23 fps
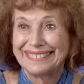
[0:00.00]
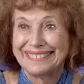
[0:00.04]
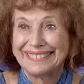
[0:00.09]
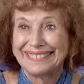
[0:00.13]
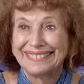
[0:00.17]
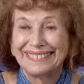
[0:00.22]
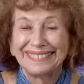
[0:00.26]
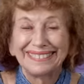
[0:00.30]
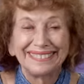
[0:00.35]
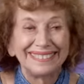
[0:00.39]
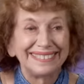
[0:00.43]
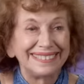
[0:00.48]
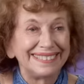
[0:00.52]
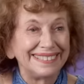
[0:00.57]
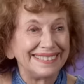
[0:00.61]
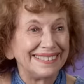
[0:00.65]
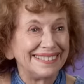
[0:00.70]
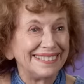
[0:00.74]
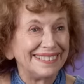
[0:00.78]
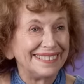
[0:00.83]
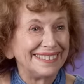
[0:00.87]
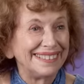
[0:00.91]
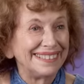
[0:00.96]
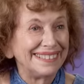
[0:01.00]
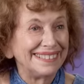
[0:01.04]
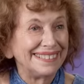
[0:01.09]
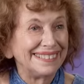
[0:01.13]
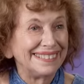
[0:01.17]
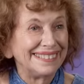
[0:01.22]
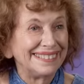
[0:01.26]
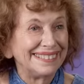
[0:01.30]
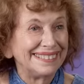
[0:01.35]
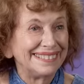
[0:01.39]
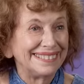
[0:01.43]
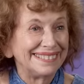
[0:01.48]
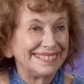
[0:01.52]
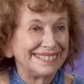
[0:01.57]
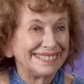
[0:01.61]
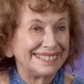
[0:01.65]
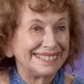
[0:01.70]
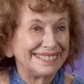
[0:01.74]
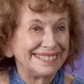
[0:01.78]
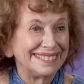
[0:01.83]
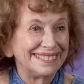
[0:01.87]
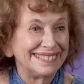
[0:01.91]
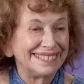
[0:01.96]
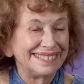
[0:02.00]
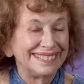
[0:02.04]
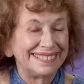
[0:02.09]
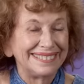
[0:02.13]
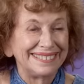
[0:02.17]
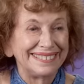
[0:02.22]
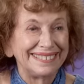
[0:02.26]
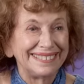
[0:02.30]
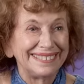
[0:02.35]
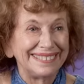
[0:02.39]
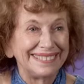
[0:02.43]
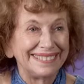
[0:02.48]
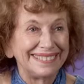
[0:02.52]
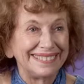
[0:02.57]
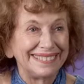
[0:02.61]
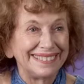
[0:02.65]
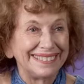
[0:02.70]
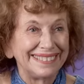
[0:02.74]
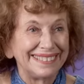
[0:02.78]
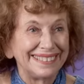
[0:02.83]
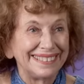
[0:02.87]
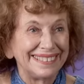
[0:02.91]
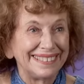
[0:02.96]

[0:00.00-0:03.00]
This person isn't speaking.